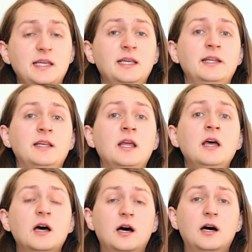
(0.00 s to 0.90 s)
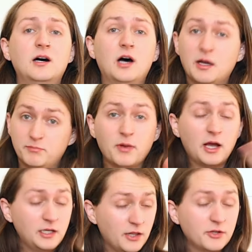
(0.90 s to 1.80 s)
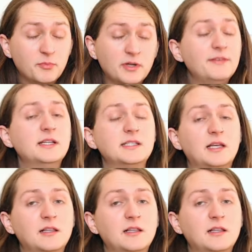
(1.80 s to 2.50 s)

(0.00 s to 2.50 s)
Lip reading: in another previous